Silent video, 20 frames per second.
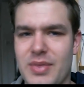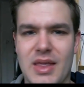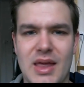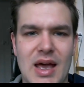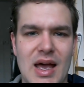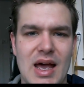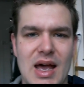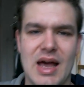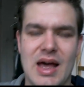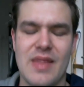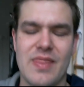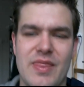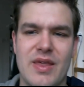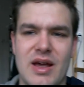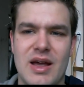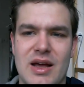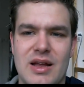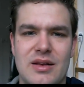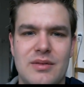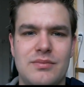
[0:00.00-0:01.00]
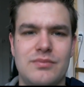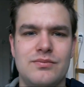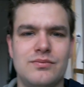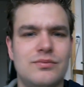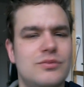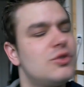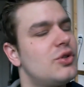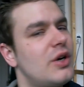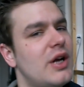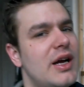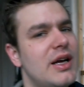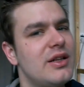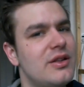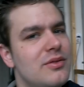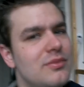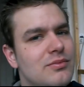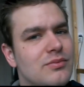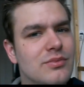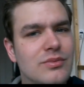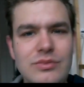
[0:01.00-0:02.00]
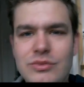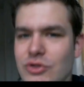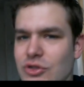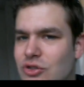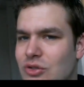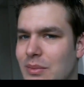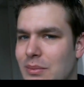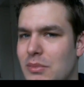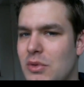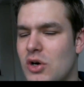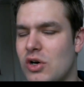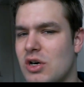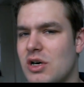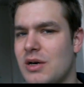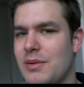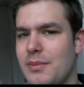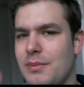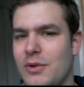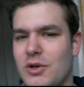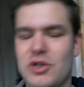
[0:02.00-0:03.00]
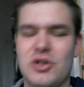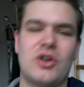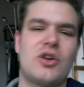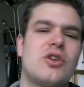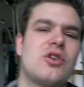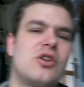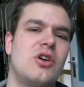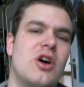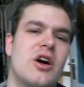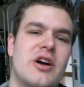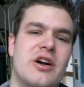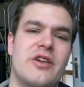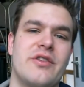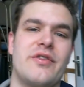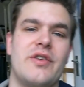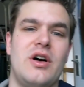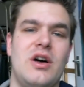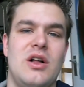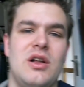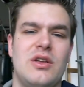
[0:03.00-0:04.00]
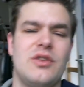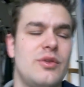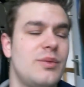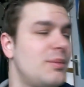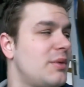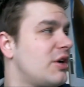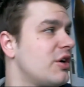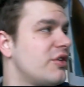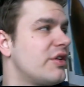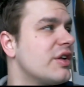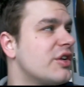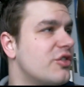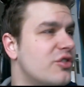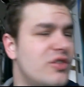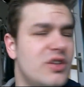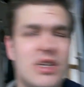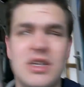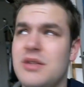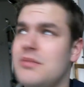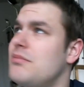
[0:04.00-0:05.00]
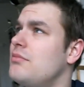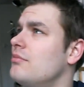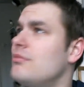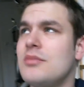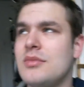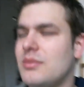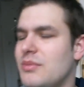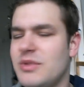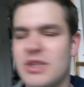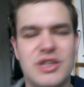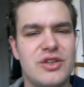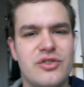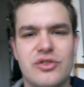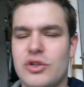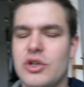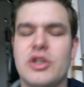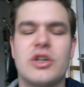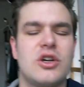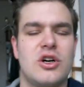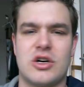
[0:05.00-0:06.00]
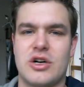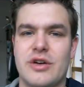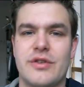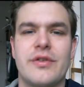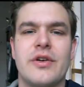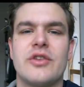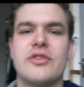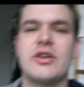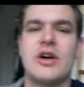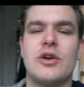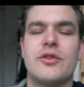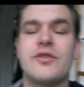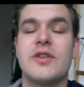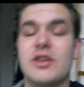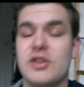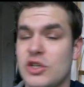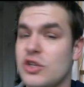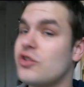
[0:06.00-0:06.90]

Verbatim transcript: And then tonight, some more carnival. Because as you see, this is not a carnival's outfit.